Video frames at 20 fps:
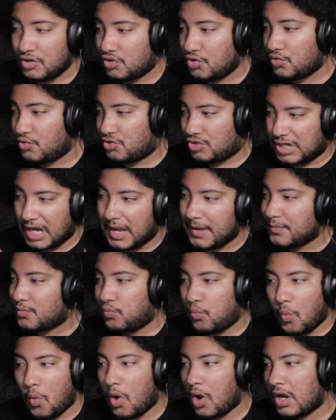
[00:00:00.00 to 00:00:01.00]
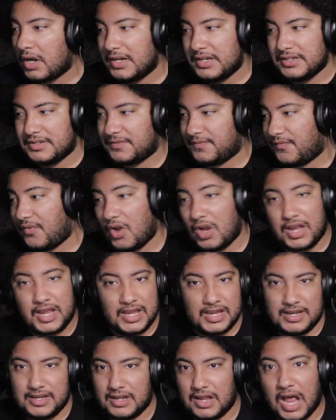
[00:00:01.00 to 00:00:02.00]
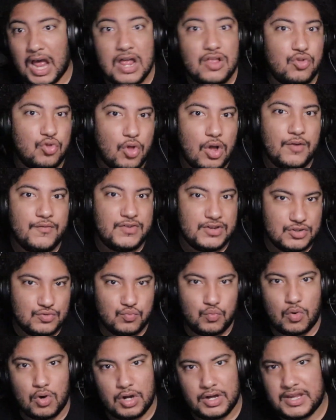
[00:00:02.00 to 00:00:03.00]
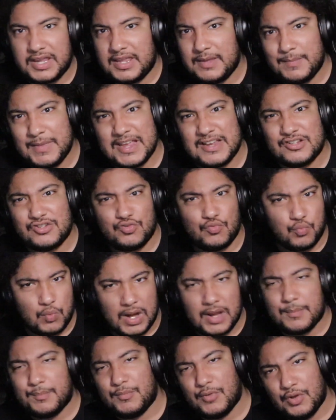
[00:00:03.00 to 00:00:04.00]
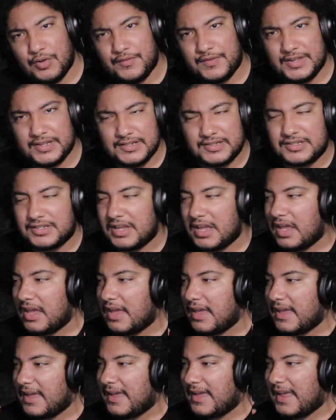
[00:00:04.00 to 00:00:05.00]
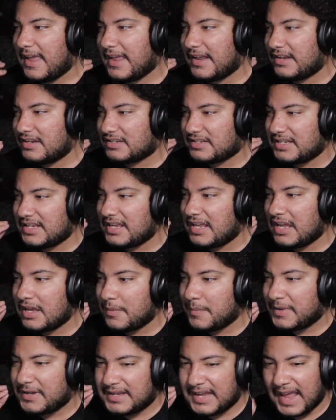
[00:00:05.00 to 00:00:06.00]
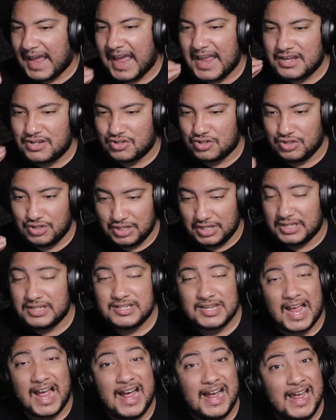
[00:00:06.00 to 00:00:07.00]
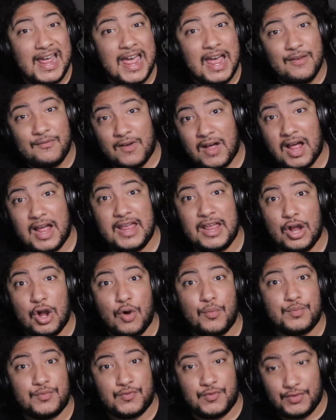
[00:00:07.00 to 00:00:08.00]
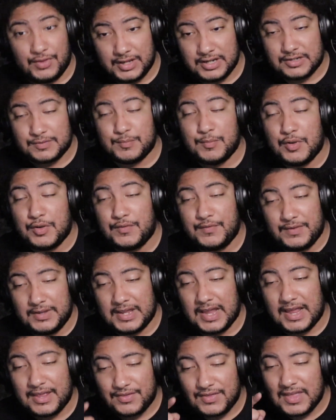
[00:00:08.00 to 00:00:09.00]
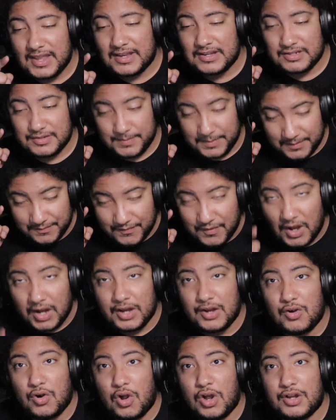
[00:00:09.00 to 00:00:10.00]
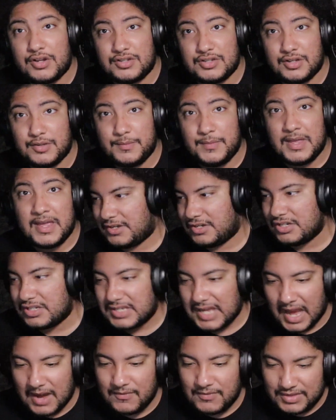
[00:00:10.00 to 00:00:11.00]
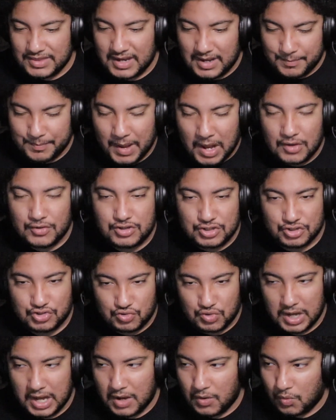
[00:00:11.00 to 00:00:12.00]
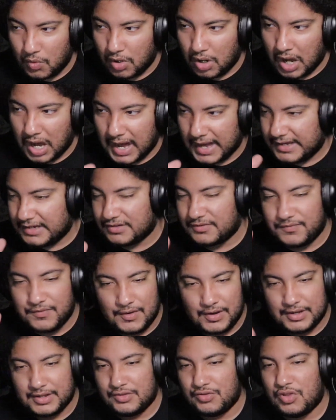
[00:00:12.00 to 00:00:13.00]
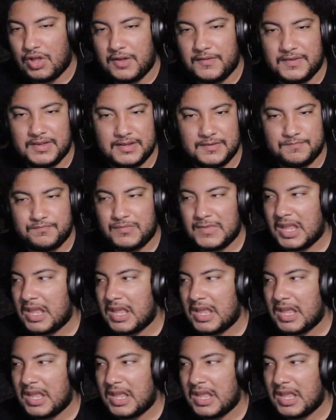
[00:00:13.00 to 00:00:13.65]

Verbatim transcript: Dude, James Wan is fucking... I love his work. He makes great movies. And to see him attached to this, I have high hopes for this movie. I think it's going to be fucking awesome. Just everything about this trailer, I just fucking love it.